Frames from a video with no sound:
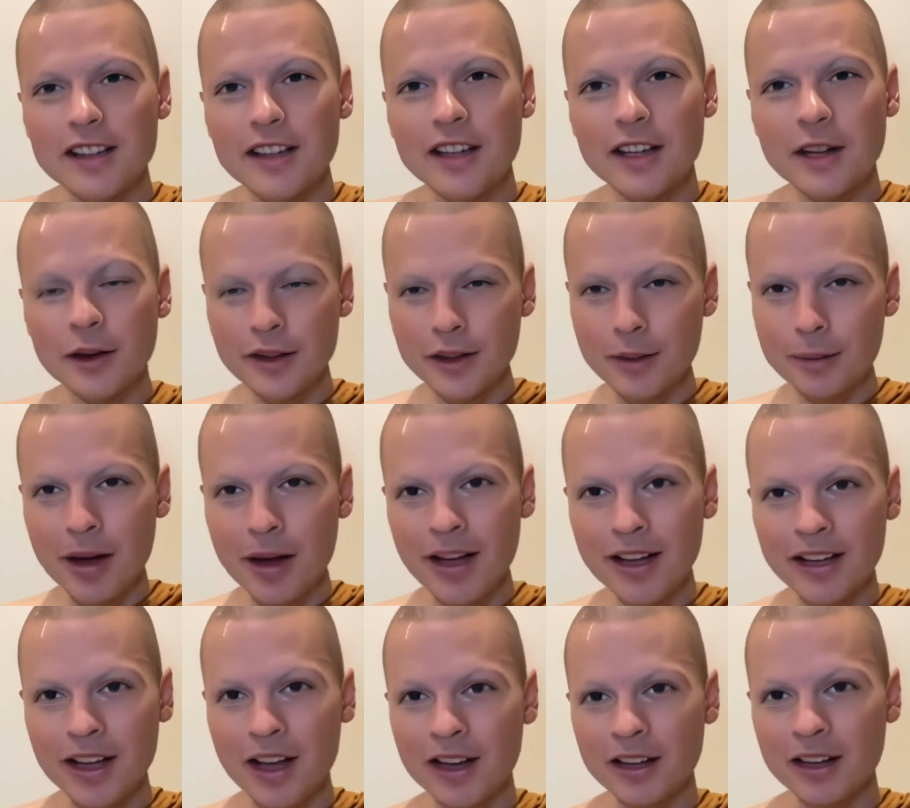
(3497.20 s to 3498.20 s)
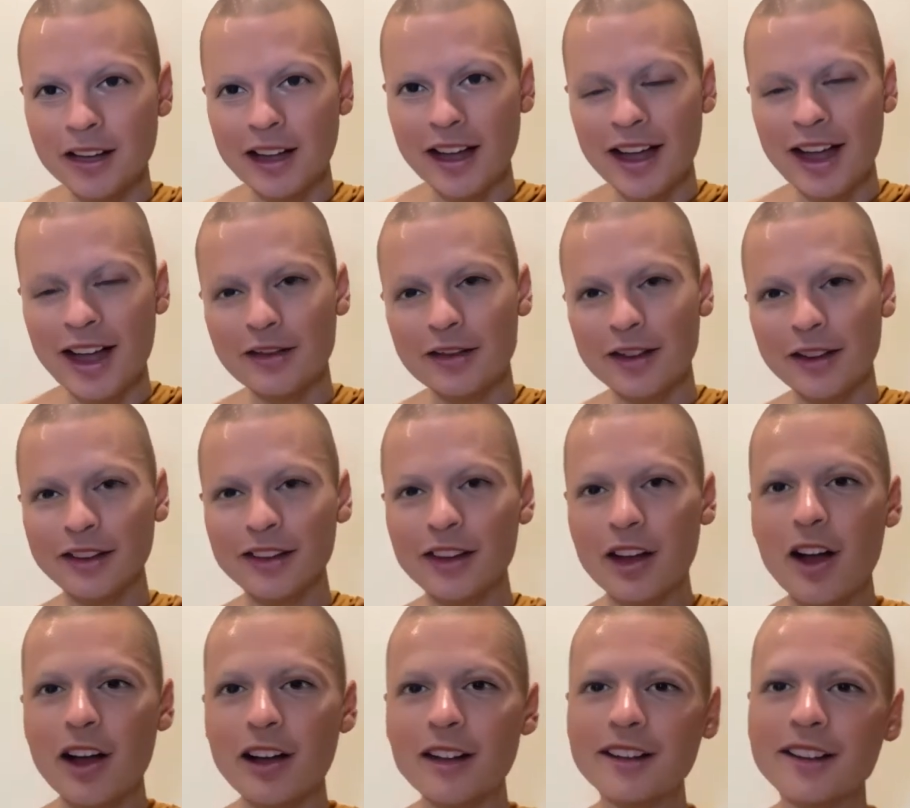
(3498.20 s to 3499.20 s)
you know, in the Mahayana, they have this
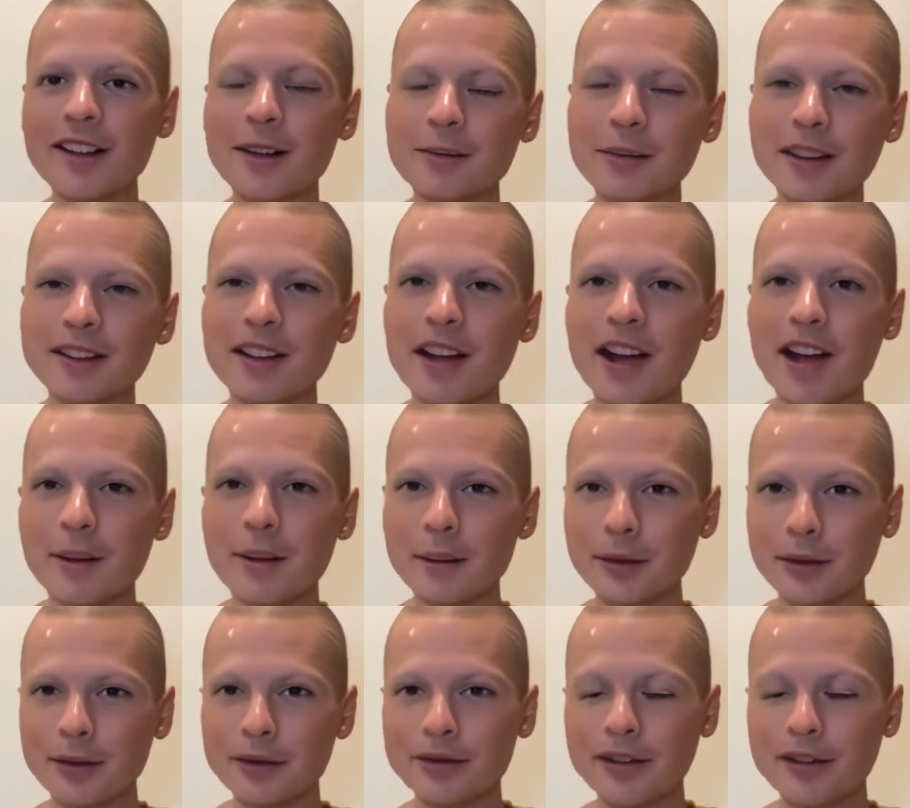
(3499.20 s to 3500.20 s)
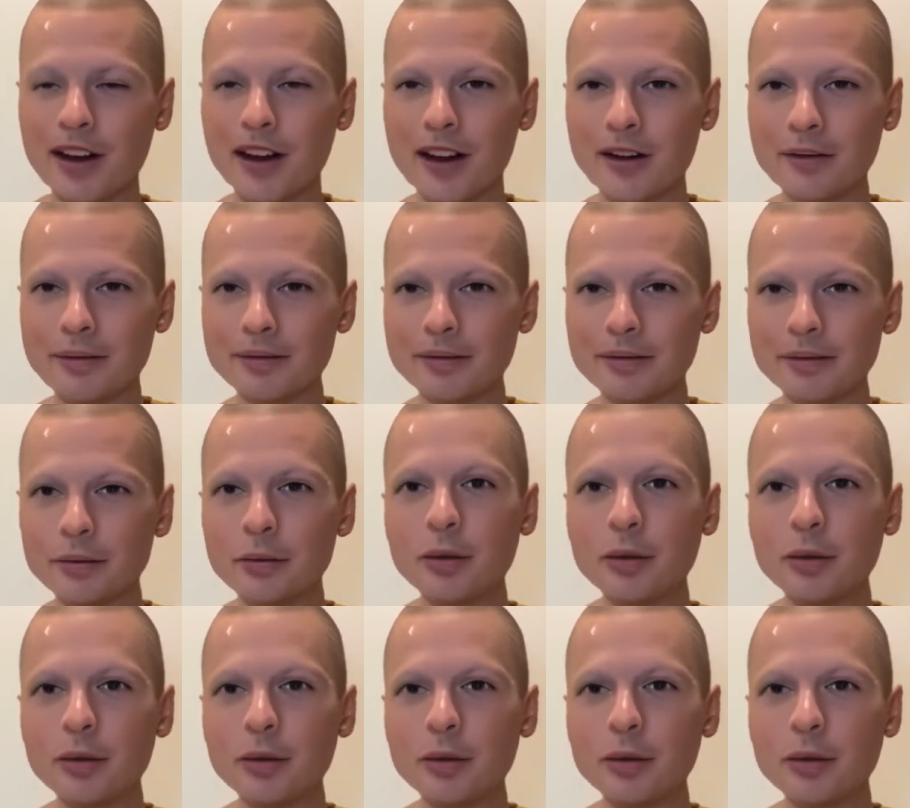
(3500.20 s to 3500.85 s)
concept at times of, um,